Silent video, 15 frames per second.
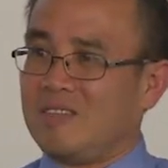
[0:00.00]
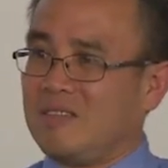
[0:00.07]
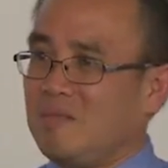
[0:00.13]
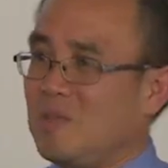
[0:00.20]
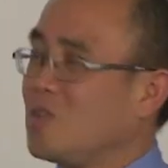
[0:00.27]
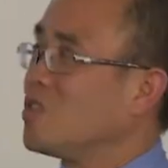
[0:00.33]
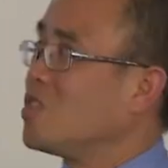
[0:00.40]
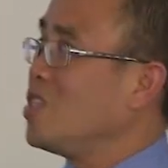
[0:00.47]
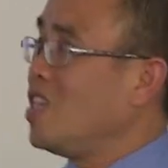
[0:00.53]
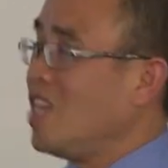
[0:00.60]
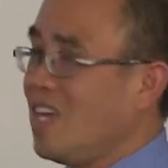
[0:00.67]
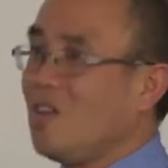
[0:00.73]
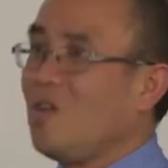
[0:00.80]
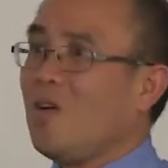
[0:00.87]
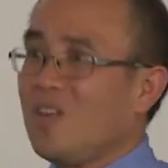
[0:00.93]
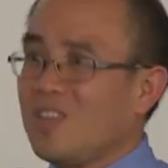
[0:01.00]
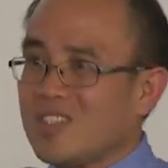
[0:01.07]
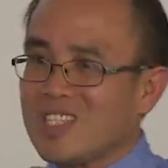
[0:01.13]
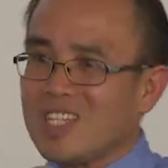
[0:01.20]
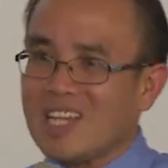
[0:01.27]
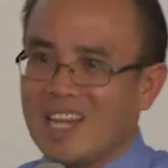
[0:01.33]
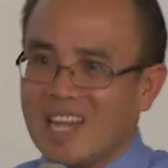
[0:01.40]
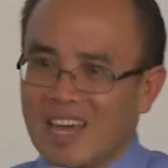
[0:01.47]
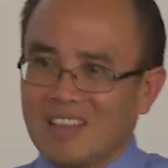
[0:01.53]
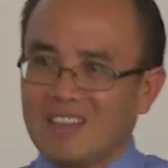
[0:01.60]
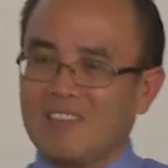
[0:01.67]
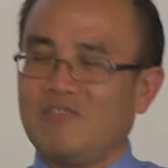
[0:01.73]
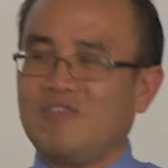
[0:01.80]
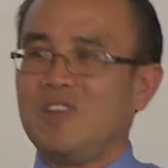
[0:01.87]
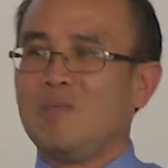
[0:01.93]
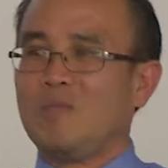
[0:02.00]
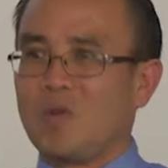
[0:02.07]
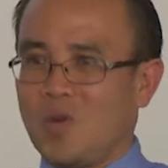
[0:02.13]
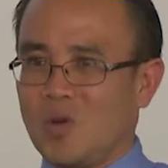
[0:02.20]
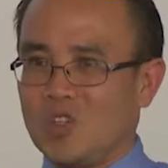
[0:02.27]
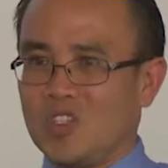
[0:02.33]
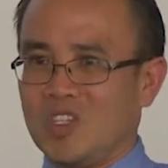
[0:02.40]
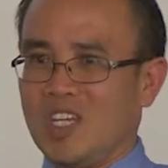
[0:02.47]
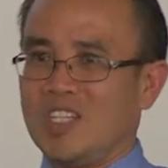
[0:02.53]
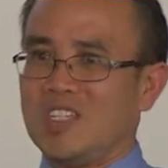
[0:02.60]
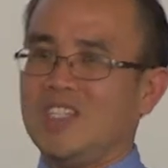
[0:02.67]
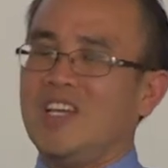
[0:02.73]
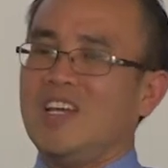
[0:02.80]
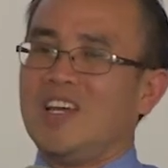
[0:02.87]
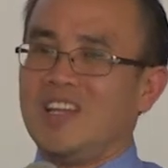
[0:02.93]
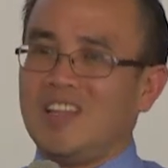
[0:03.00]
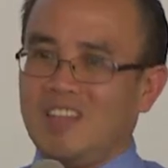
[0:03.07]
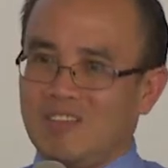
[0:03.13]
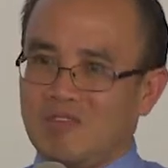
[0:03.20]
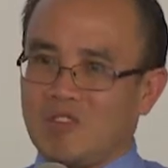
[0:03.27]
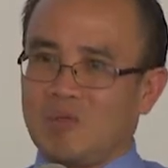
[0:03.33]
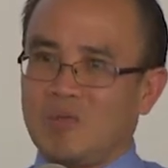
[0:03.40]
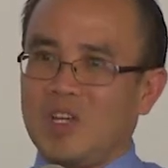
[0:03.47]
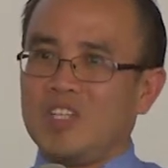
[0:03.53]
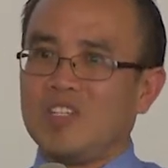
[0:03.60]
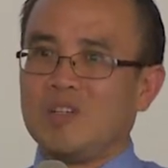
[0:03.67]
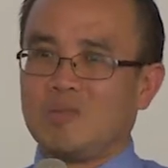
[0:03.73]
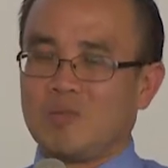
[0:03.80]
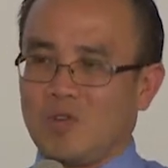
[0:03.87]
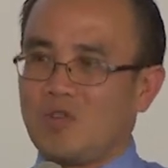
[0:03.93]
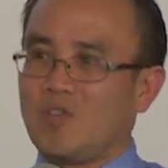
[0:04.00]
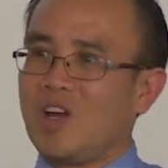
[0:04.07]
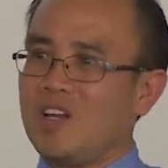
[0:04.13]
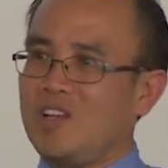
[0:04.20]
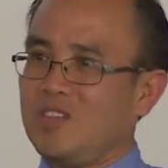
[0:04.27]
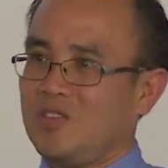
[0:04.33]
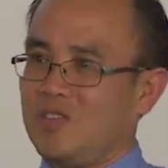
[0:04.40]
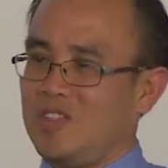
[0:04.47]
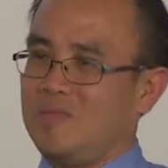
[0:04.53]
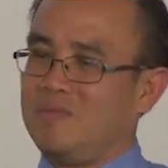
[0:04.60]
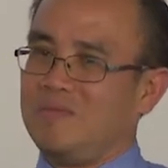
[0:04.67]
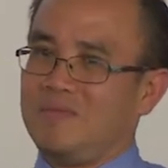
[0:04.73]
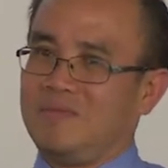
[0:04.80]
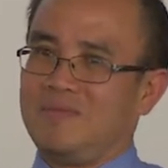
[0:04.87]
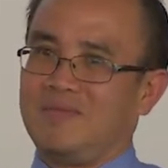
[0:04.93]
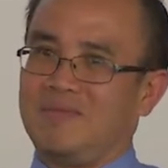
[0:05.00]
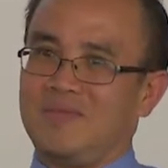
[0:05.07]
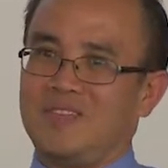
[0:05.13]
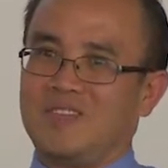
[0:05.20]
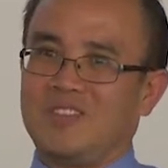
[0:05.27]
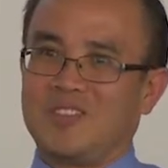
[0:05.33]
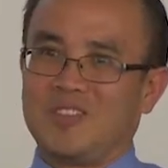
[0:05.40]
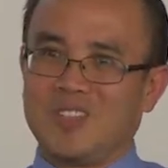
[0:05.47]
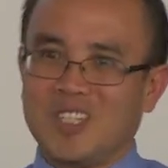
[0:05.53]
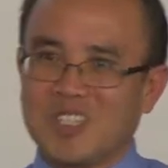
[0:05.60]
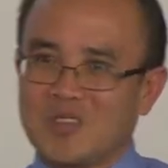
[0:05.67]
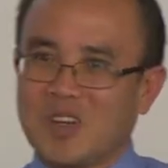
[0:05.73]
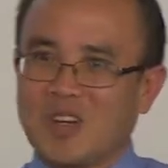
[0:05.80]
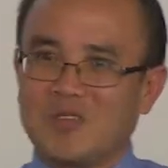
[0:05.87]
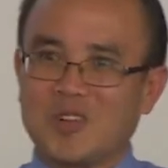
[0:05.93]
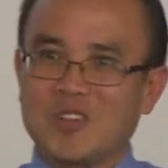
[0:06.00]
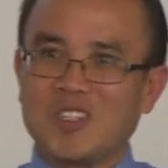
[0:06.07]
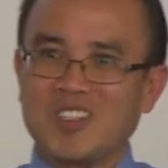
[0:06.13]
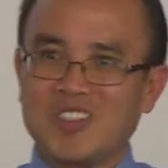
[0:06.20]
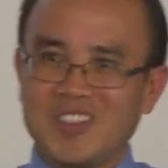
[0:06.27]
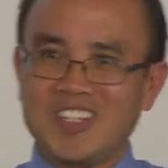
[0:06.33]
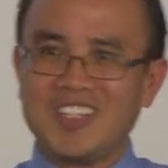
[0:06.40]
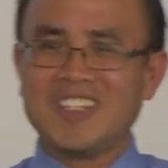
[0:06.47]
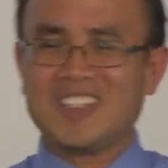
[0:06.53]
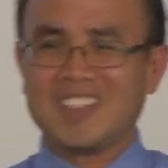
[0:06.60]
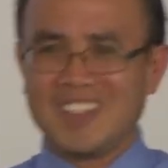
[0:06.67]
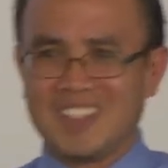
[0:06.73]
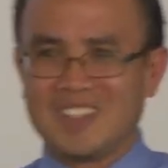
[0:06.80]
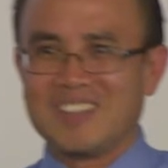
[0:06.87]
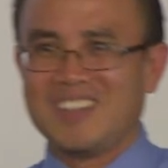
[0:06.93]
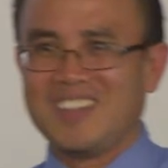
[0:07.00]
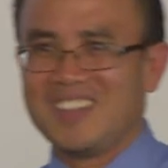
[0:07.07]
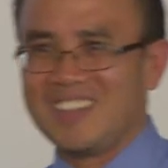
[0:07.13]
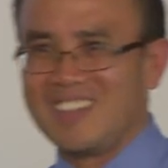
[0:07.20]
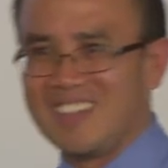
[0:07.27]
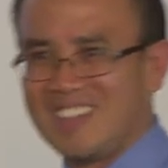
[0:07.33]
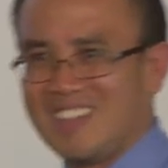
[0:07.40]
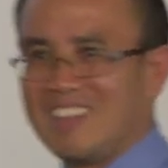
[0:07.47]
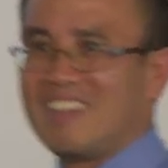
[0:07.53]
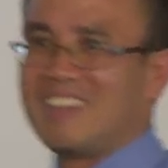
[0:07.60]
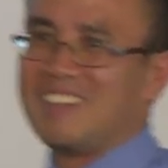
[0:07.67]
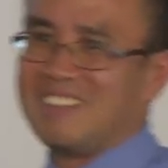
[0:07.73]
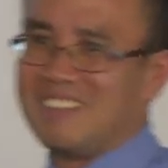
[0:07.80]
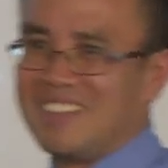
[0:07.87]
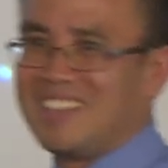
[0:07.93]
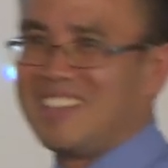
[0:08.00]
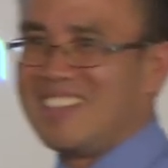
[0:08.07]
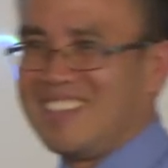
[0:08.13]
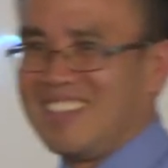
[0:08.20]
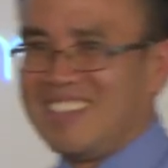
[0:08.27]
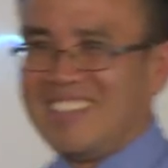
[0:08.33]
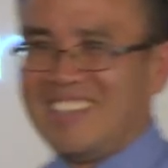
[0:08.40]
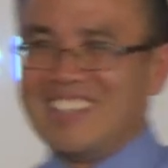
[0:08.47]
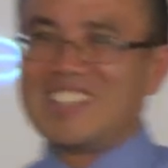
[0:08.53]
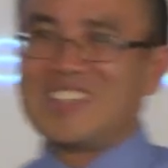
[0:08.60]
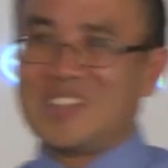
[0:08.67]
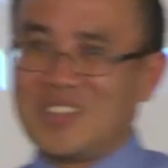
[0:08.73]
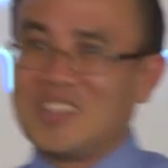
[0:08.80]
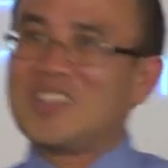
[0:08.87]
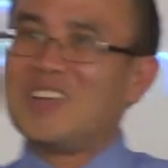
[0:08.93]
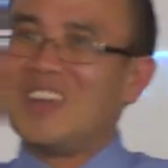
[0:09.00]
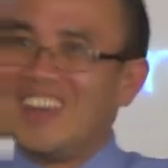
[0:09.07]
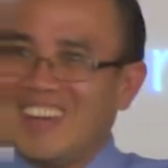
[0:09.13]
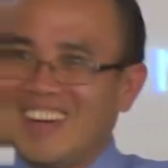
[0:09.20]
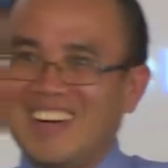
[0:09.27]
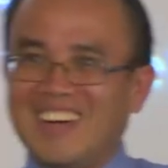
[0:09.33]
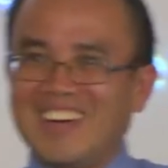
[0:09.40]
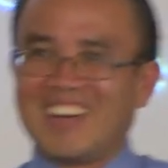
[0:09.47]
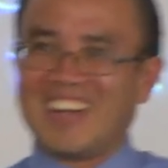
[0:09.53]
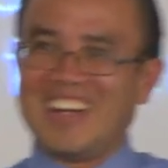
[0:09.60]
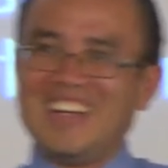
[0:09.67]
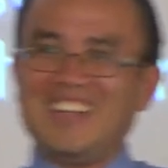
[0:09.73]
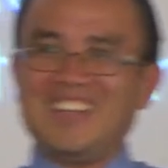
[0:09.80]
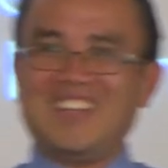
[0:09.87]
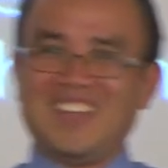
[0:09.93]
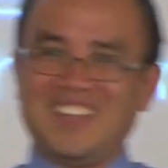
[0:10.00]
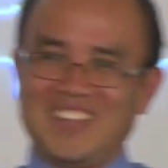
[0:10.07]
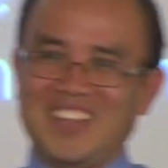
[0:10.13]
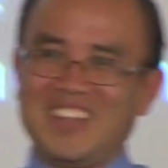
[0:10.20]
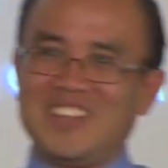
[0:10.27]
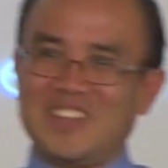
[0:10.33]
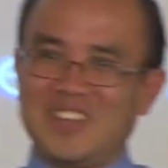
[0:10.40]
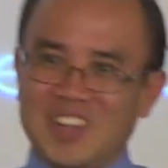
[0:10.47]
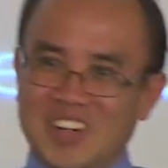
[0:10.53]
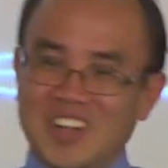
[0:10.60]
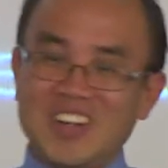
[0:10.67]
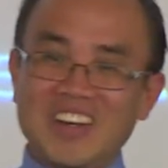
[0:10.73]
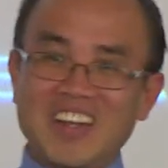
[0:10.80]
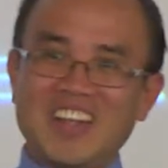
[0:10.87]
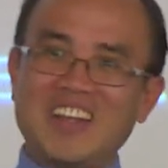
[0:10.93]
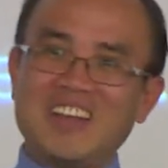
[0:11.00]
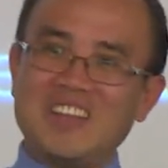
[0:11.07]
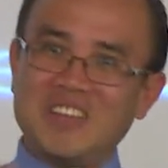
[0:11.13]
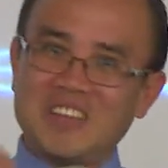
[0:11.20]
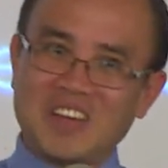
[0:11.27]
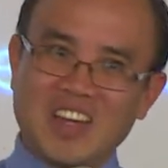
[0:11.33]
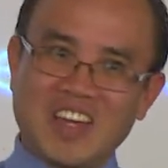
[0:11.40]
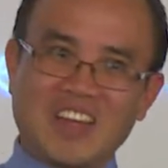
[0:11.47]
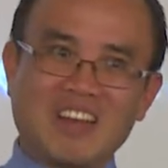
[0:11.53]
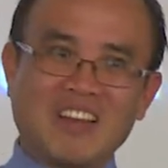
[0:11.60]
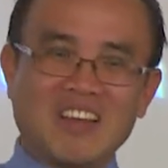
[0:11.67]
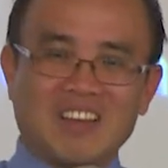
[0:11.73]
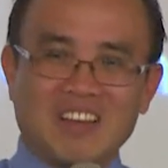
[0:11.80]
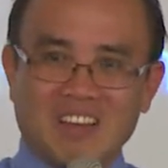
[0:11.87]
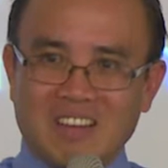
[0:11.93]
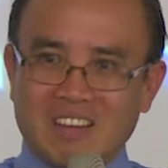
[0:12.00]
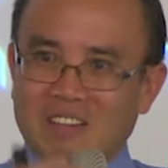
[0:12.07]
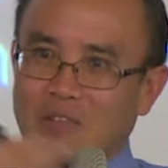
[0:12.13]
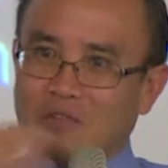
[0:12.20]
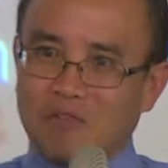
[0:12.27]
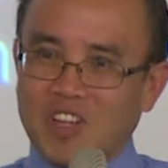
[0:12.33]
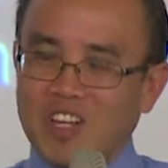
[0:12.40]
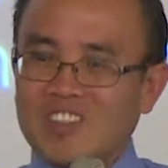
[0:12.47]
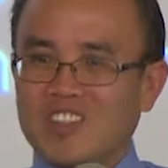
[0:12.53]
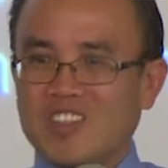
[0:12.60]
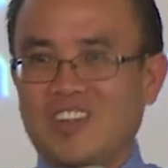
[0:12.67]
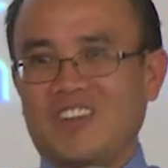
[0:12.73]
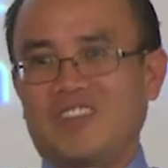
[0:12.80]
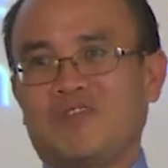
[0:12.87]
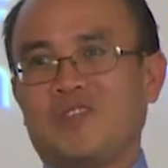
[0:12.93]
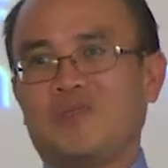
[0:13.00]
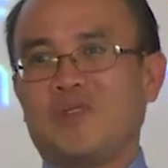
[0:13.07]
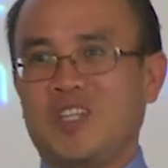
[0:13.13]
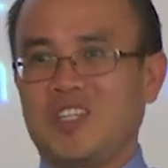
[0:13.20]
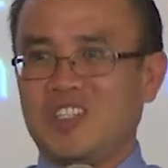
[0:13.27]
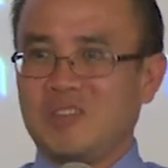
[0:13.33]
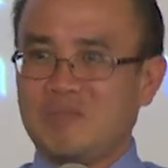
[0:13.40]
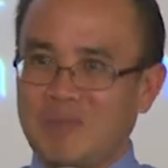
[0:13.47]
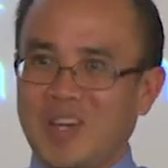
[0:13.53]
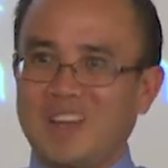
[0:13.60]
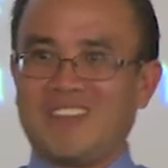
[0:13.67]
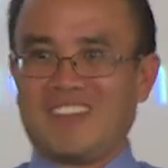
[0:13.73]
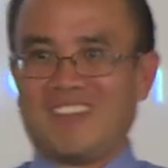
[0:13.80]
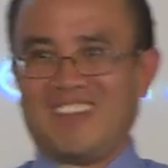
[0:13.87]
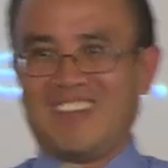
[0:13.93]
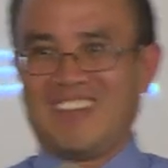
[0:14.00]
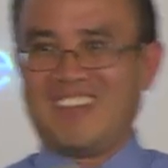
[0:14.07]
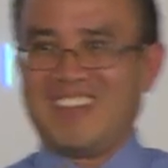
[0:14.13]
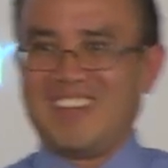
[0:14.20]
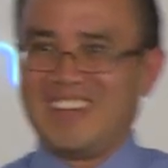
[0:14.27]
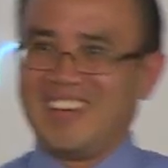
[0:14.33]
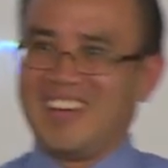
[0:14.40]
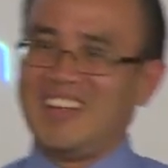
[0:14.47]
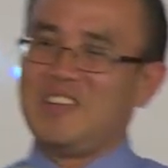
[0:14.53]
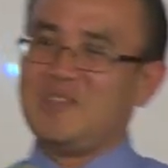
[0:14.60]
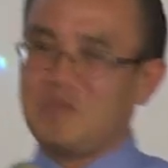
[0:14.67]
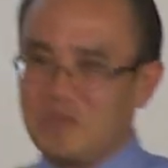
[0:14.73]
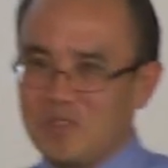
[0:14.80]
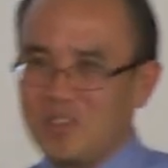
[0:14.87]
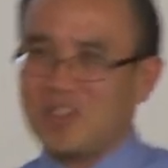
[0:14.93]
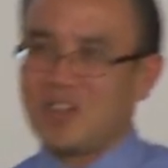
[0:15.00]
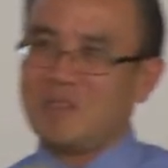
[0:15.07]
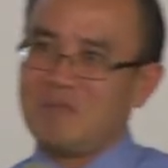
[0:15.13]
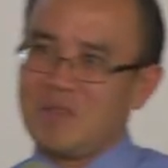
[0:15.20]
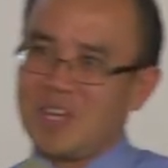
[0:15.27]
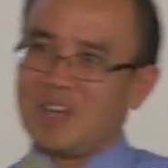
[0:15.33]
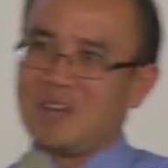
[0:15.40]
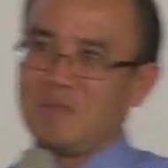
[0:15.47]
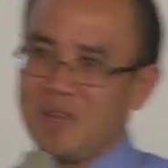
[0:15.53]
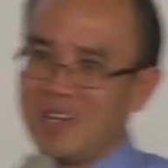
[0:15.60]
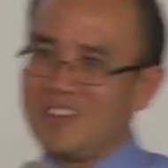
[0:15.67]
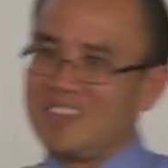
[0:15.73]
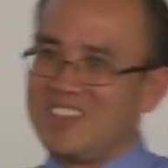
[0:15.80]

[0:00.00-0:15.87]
because they selectively process the information provided to them. So that's why for students, it's good to learn, right? When you learn, then you can filter information better, and you can make a better